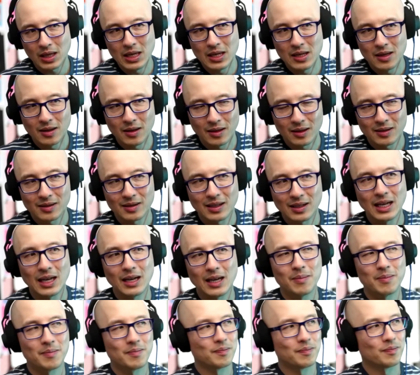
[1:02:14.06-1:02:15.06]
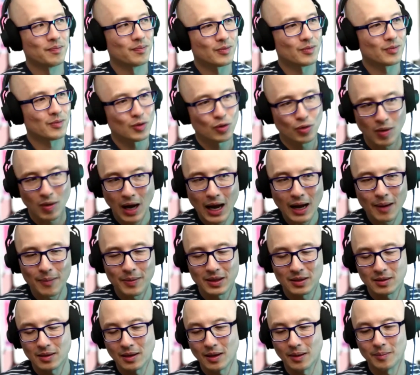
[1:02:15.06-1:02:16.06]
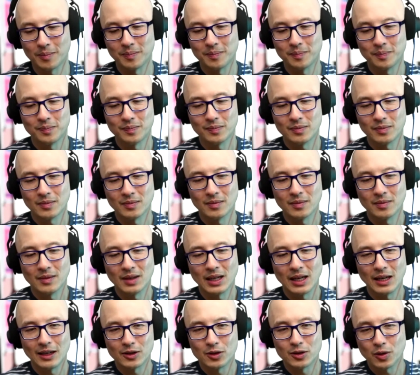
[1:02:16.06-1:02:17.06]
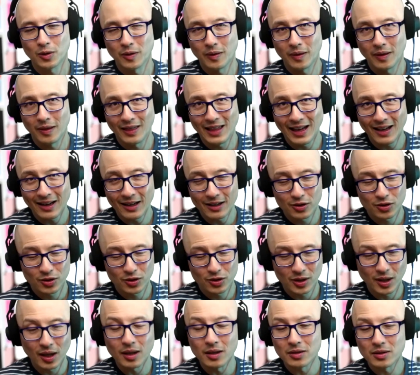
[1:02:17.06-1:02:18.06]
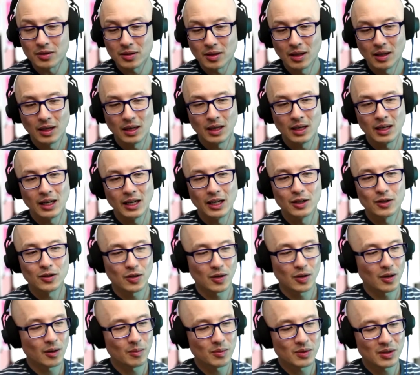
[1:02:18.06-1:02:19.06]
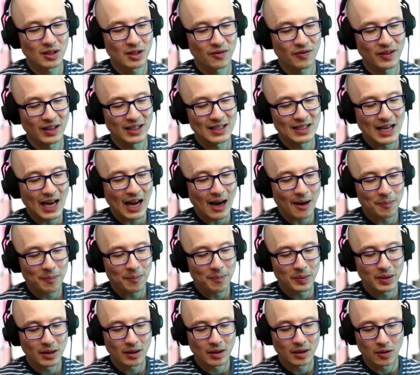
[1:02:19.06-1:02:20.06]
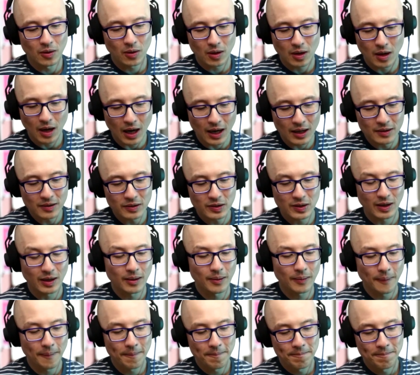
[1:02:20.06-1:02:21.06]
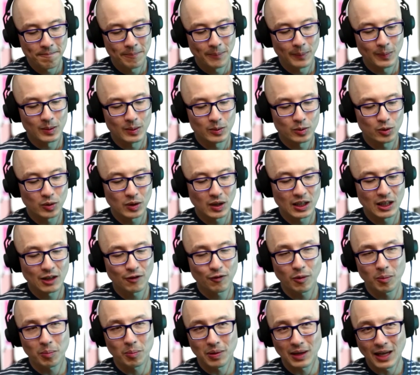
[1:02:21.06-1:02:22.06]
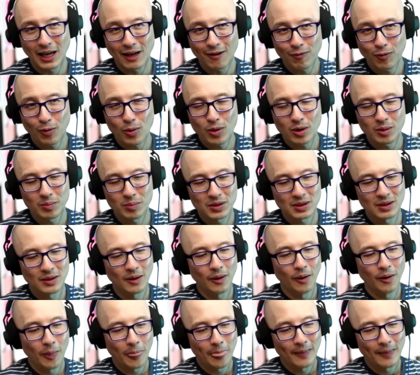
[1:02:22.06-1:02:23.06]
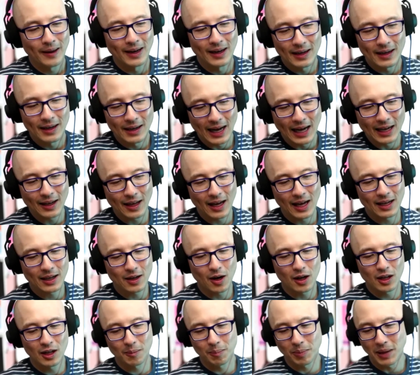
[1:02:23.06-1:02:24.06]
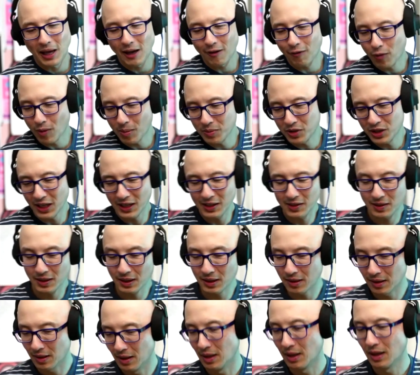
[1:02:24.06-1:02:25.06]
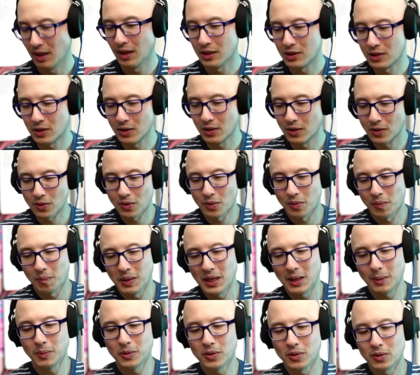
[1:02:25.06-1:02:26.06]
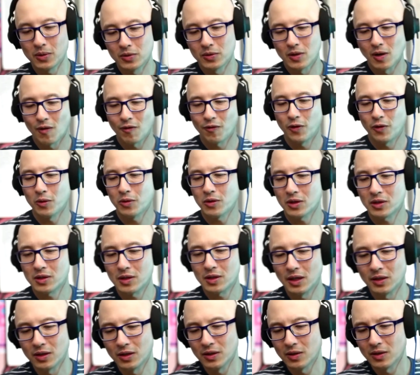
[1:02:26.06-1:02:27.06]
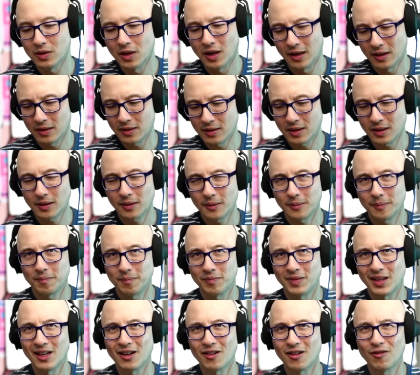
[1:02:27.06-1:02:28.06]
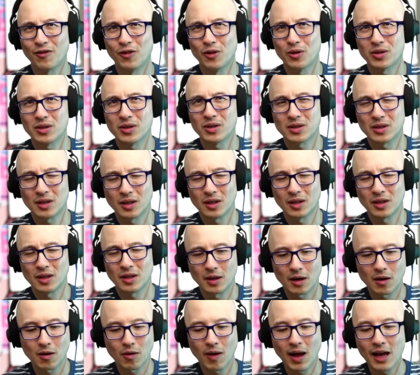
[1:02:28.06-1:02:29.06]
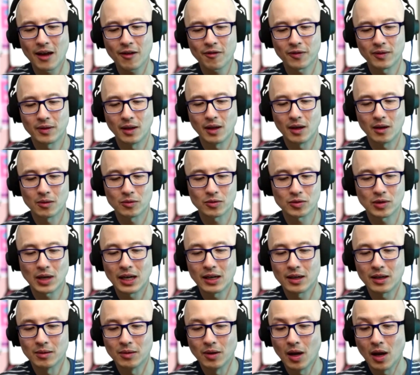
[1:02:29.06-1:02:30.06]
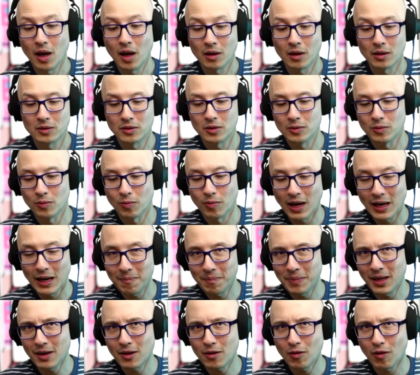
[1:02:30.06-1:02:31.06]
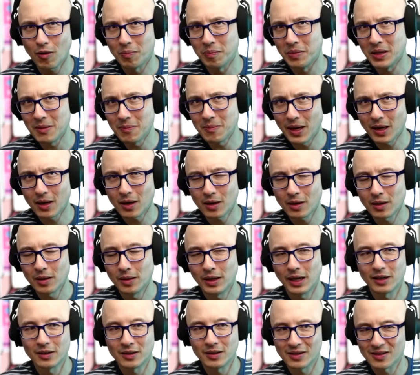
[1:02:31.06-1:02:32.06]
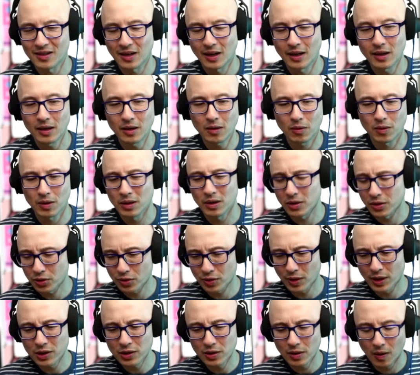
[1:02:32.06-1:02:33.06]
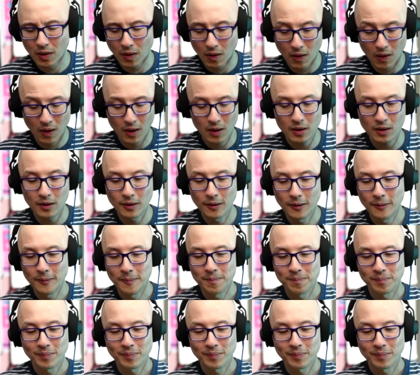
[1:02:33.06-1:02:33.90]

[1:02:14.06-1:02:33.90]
in the same tribe as them. And so that has changed. In terms of adapting your content to the different platforms, I call it platform chasing. So people don't focus on good content. They don't focus on their craft. They don't try to write better or be better at design or illustration or art.